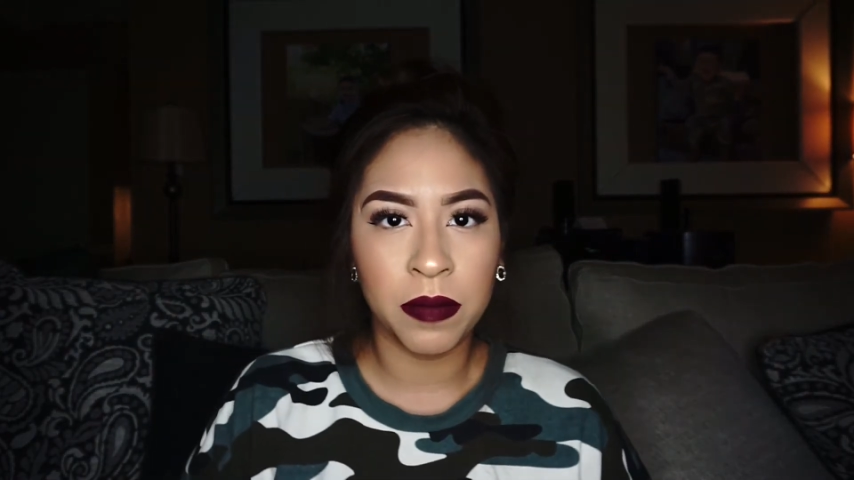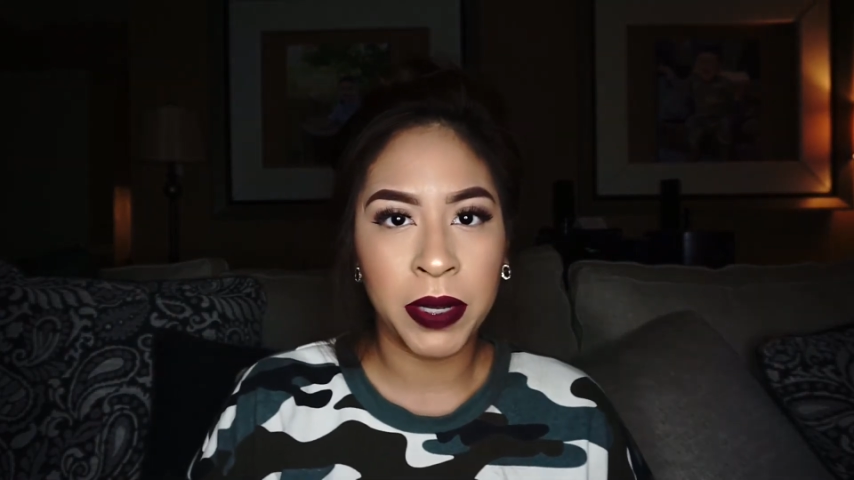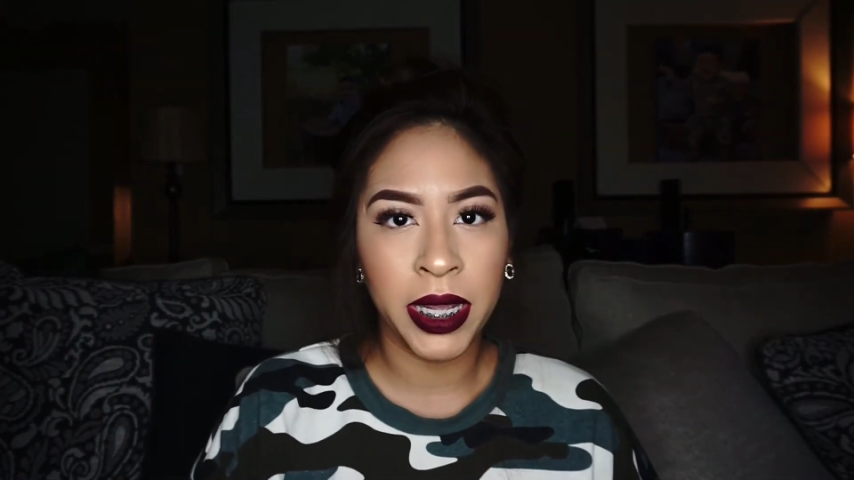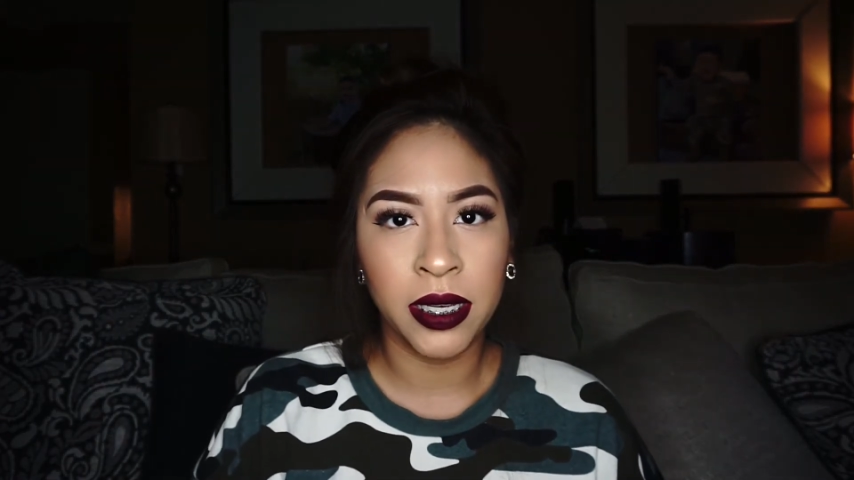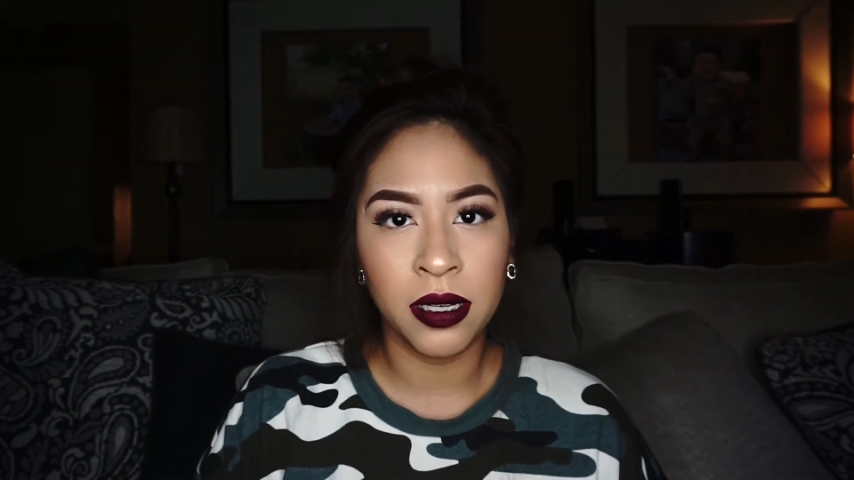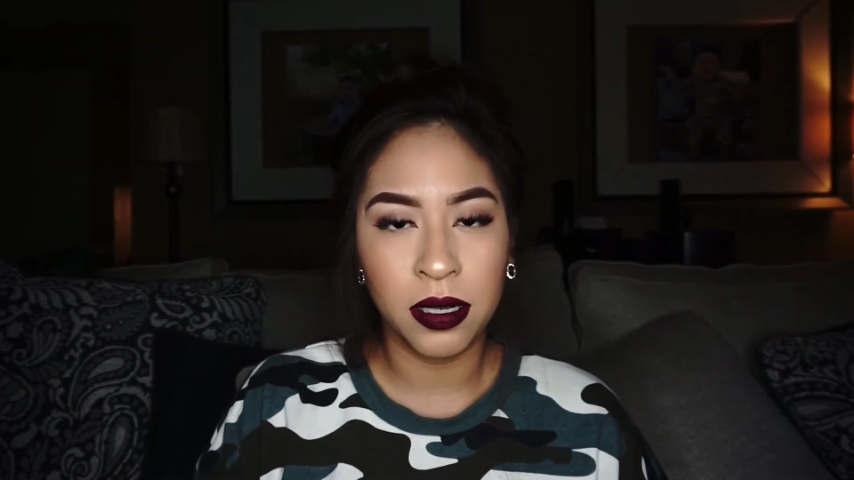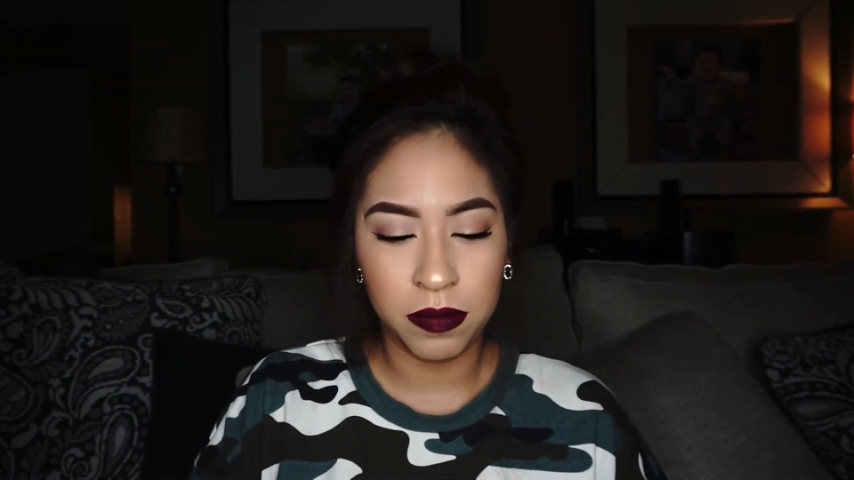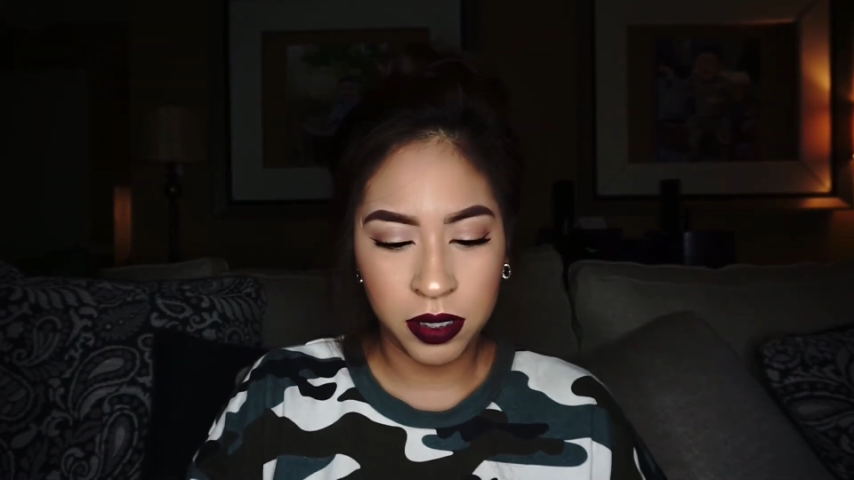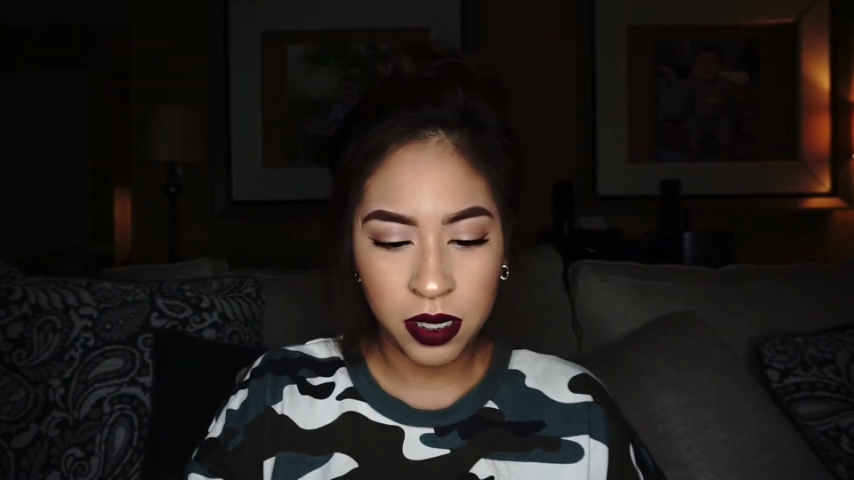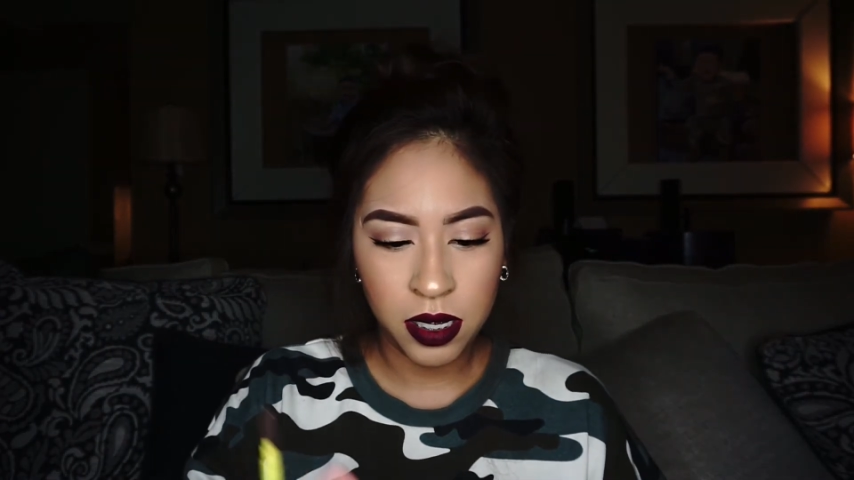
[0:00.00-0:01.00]
my
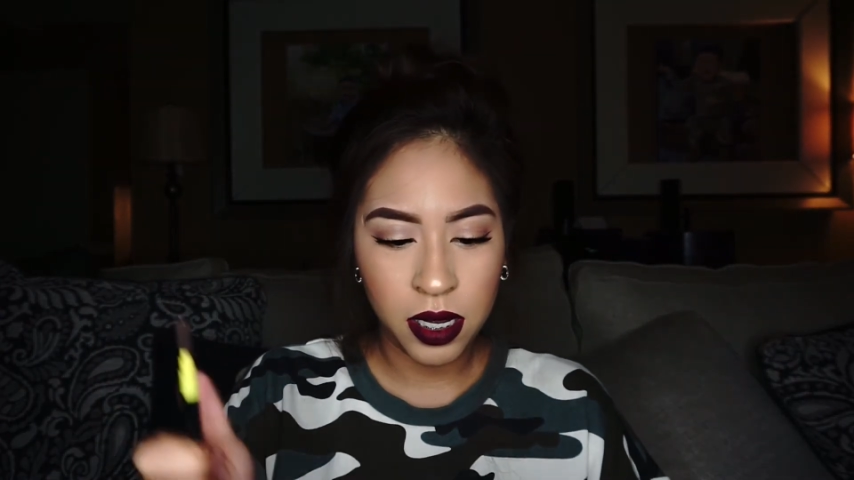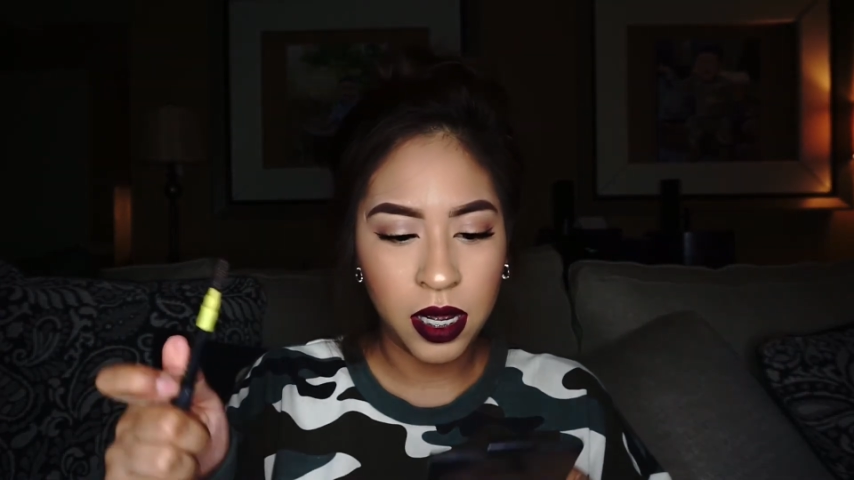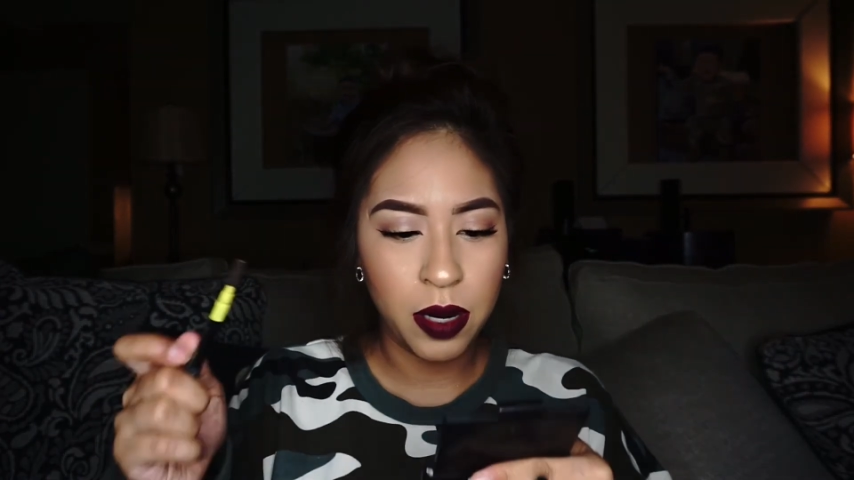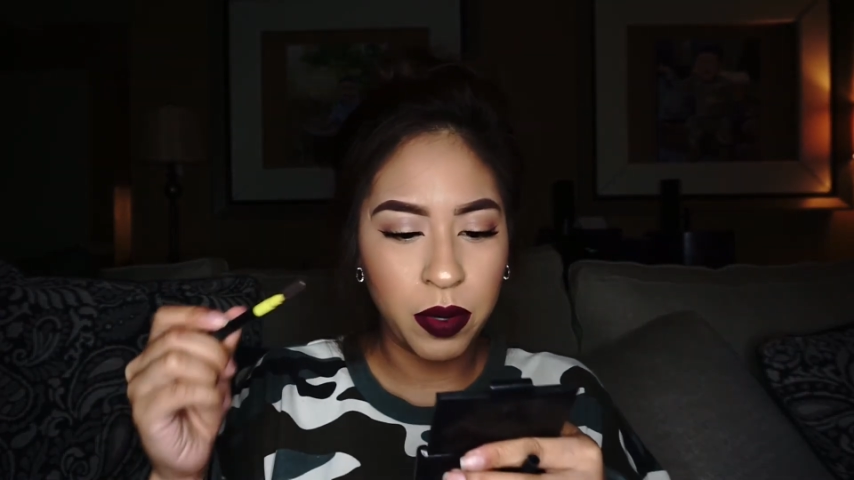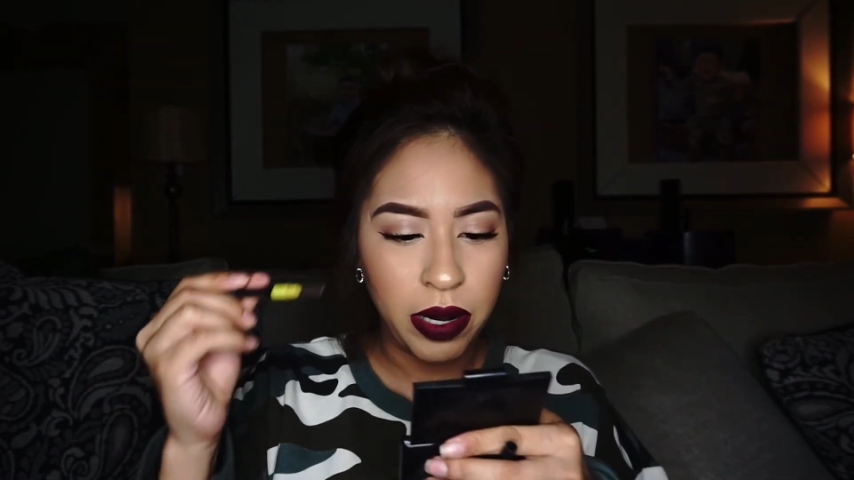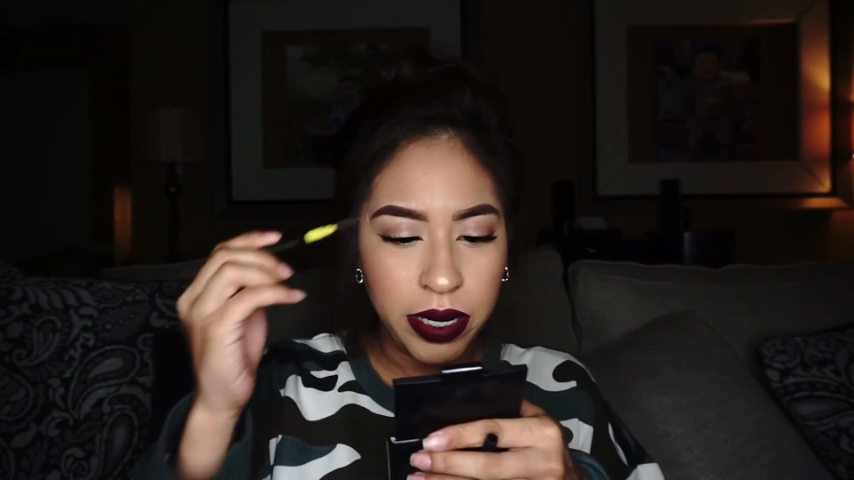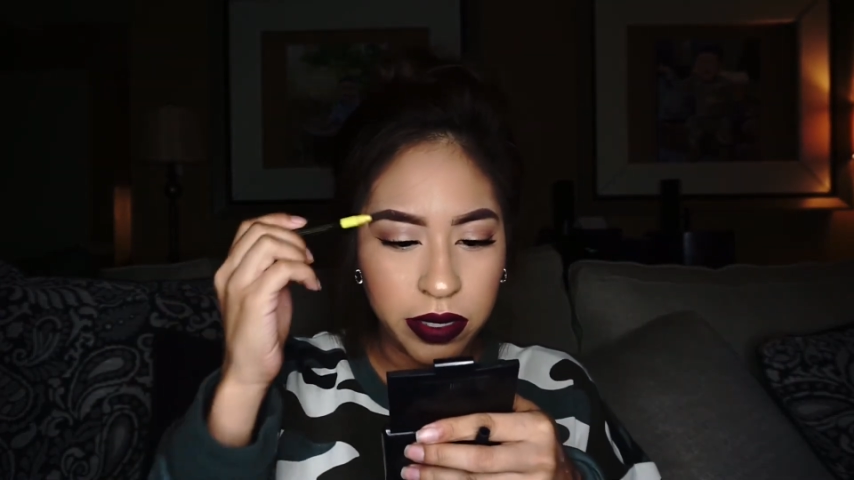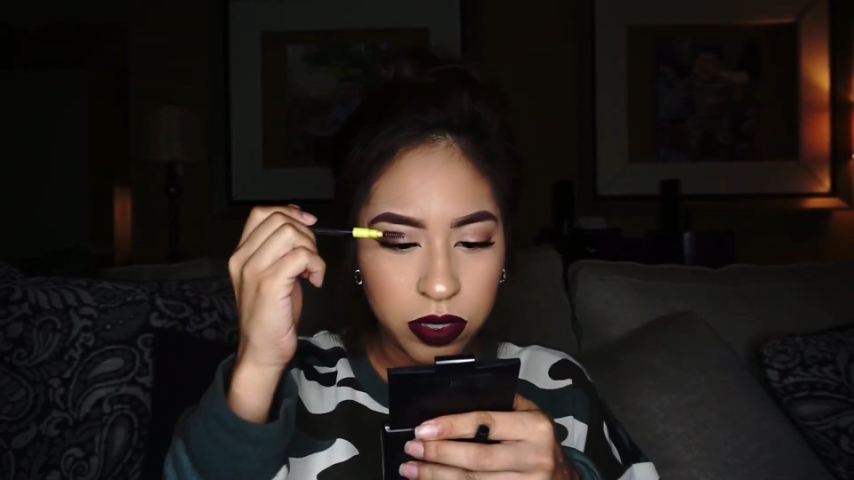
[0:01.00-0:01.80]
eyebrow hair.